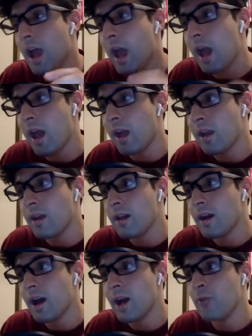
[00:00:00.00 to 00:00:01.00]

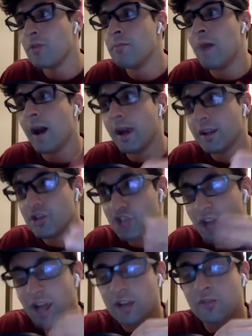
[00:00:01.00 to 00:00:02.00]
And I would buy
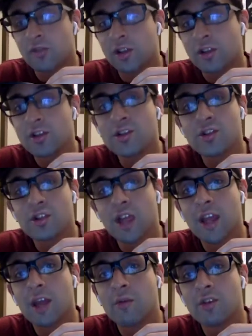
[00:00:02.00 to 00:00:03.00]
Jack Grealish,
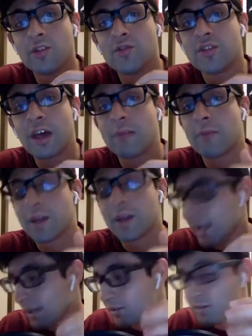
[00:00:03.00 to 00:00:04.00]
and I would use that
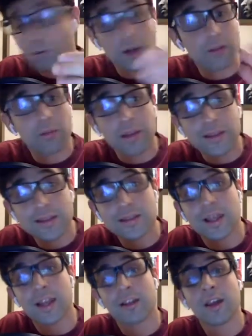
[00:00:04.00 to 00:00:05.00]
money elsewhere in
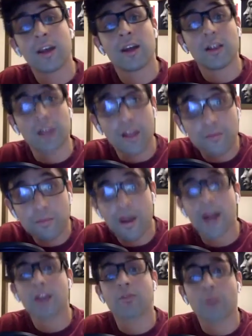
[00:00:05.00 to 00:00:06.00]
places like left
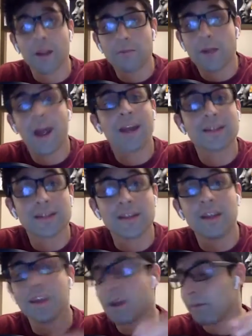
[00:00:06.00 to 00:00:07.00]
back, right back,
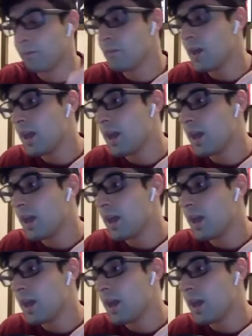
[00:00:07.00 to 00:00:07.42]
CDM,